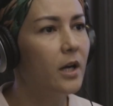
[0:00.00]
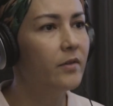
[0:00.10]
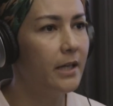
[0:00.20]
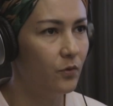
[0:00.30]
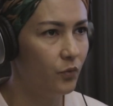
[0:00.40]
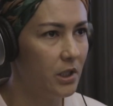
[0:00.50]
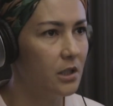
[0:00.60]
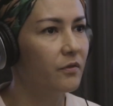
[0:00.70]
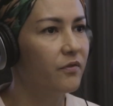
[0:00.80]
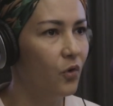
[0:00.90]
Whoever can
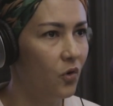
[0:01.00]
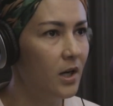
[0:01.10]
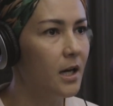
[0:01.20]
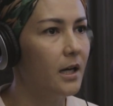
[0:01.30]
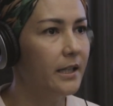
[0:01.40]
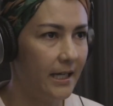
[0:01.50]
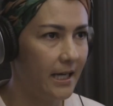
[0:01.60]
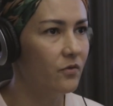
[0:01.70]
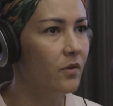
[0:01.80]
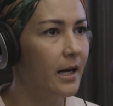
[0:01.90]
reach the floor lah, then
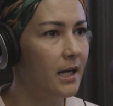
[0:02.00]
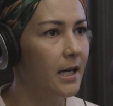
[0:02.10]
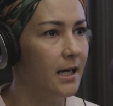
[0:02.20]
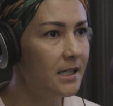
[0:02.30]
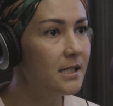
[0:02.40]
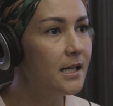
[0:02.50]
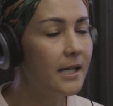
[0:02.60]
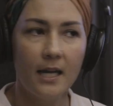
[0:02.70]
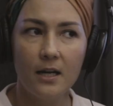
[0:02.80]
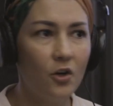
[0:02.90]
can ride lah. Right.
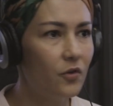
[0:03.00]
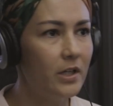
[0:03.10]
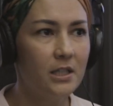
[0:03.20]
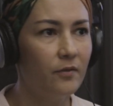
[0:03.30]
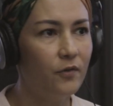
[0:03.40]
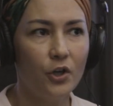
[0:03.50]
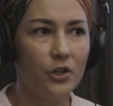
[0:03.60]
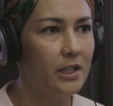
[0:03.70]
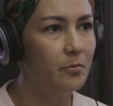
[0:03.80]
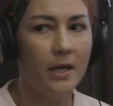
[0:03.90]
Cannot reach the floor,
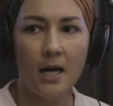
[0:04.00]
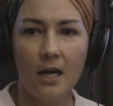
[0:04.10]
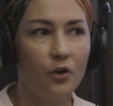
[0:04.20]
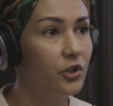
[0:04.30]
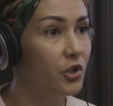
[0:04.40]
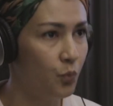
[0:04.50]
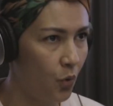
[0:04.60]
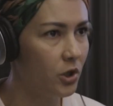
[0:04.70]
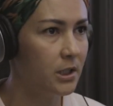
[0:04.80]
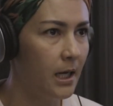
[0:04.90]
you sit behind or you just
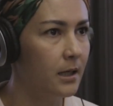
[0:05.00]
watch